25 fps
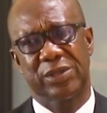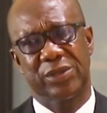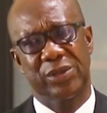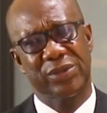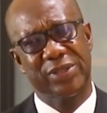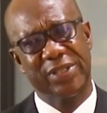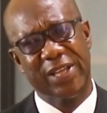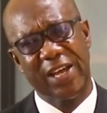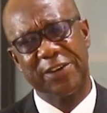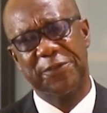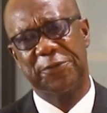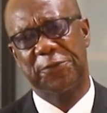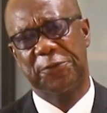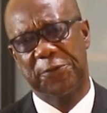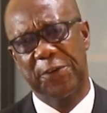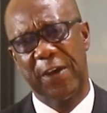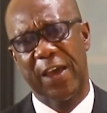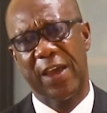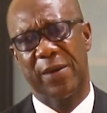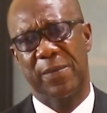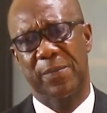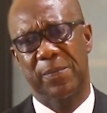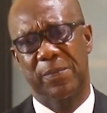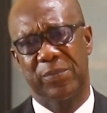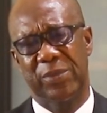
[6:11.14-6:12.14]
So stand
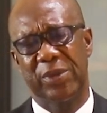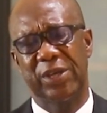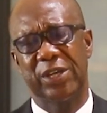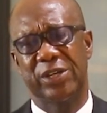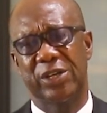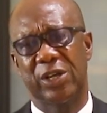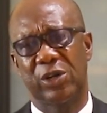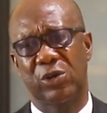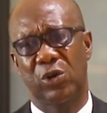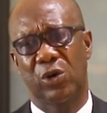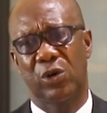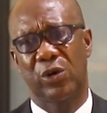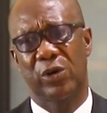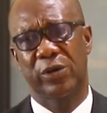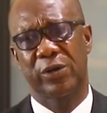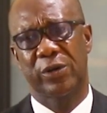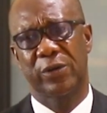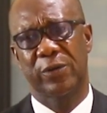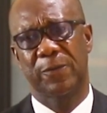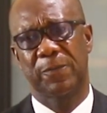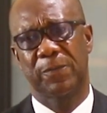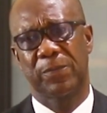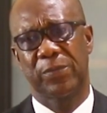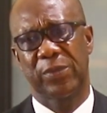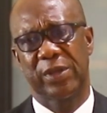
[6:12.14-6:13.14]
firm in the Lord,
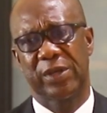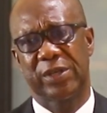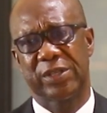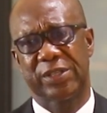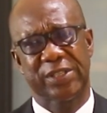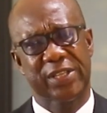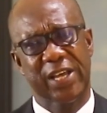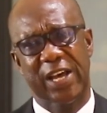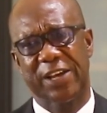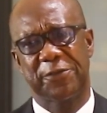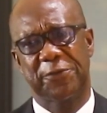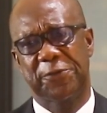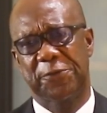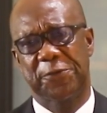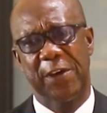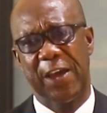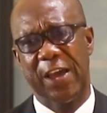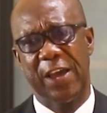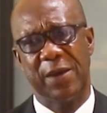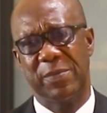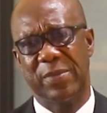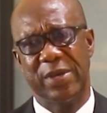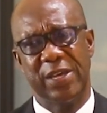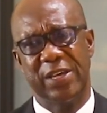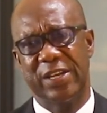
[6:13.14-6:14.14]
stand firm
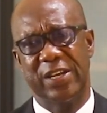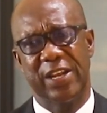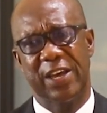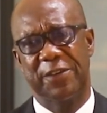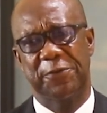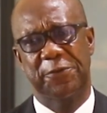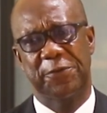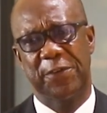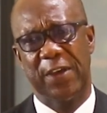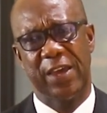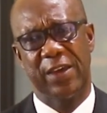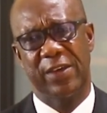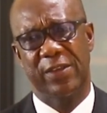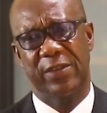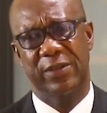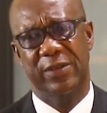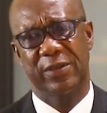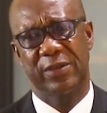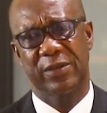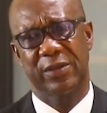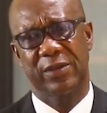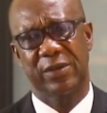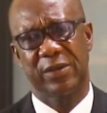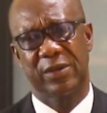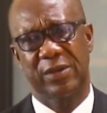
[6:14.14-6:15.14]
in the faith.
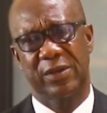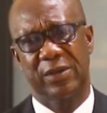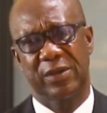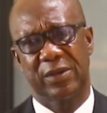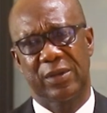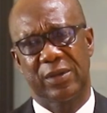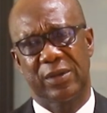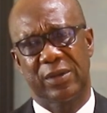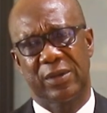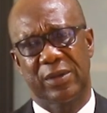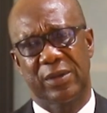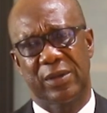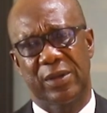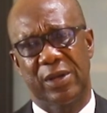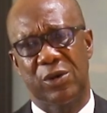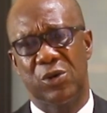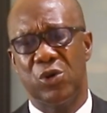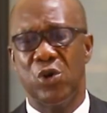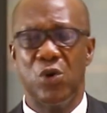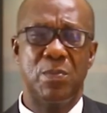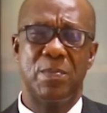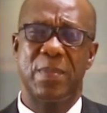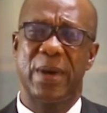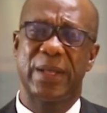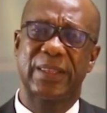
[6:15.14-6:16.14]

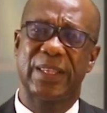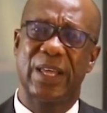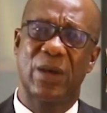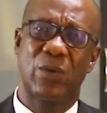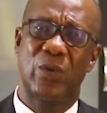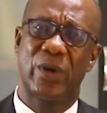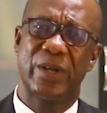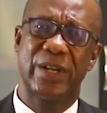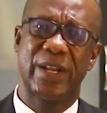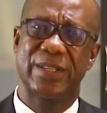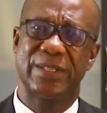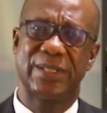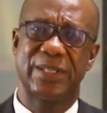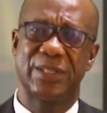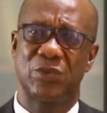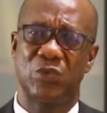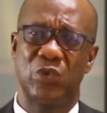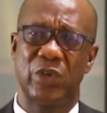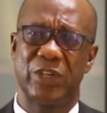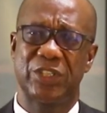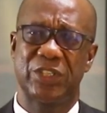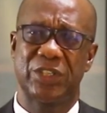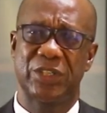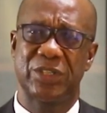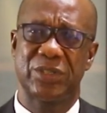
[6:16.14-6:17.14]
No matter what the
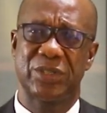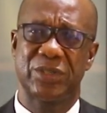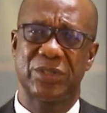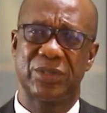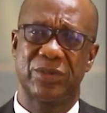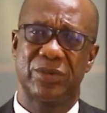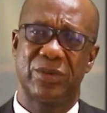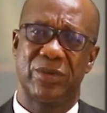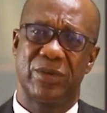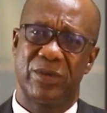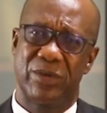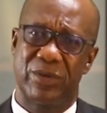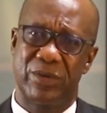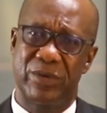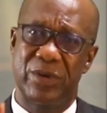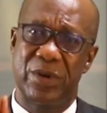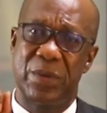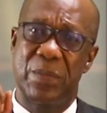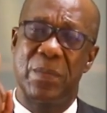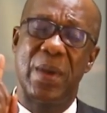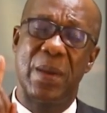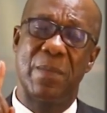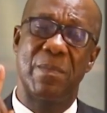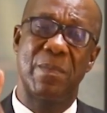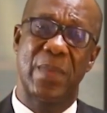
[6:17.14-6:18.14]
situation is,
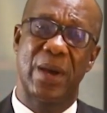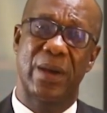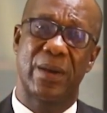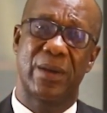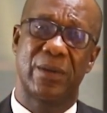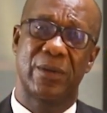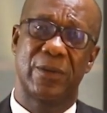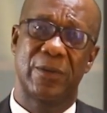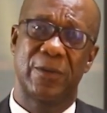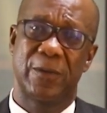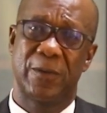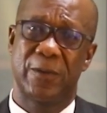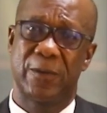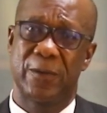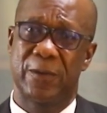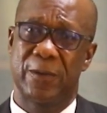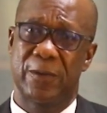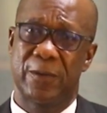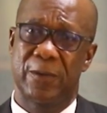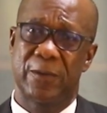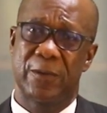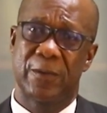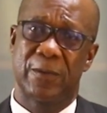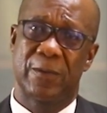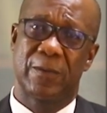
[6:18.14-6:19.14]
remember
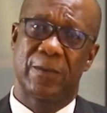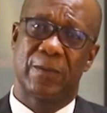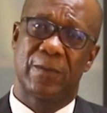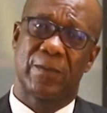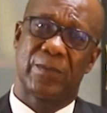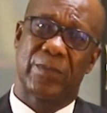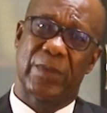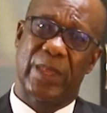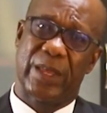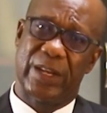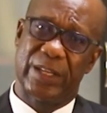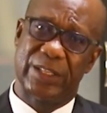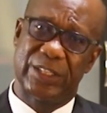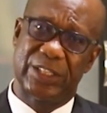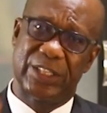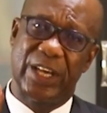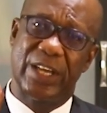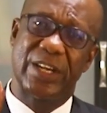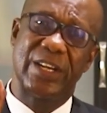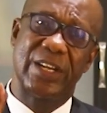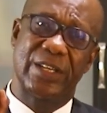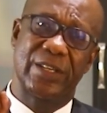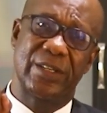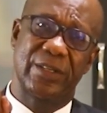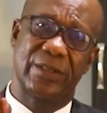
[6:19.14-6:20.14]

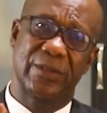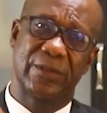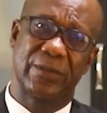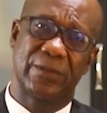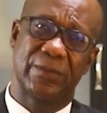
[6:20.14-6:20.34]
journey